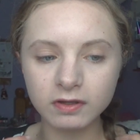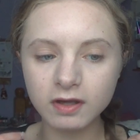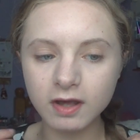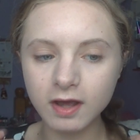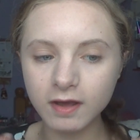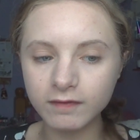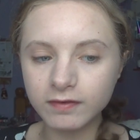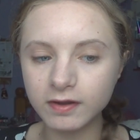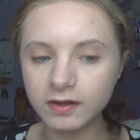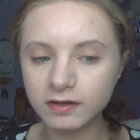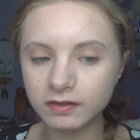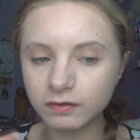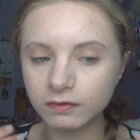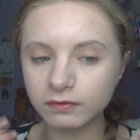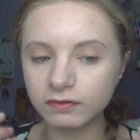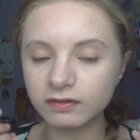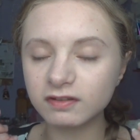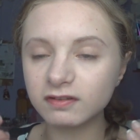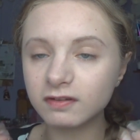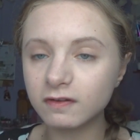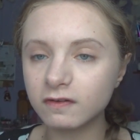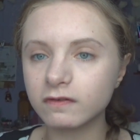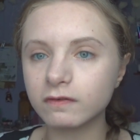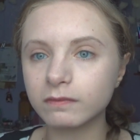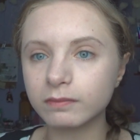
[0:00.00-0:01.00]
covered
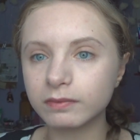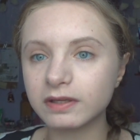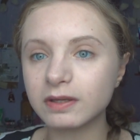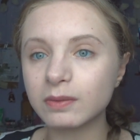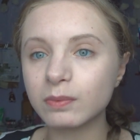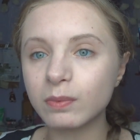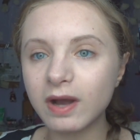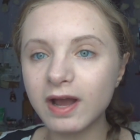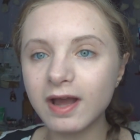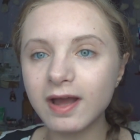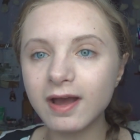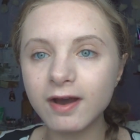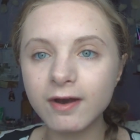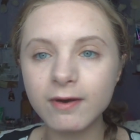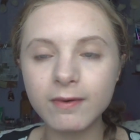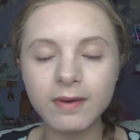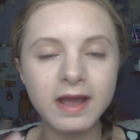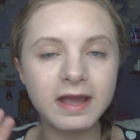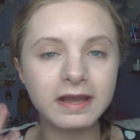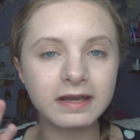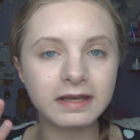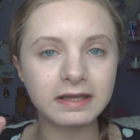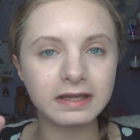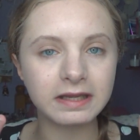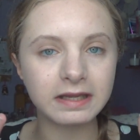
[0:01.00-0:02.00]
considerably well.
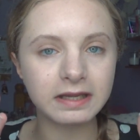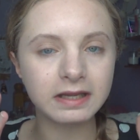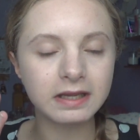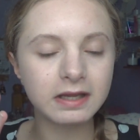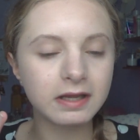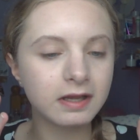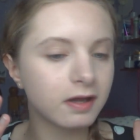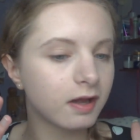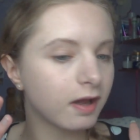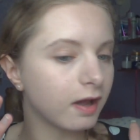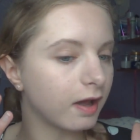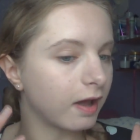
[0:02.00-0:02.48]
Any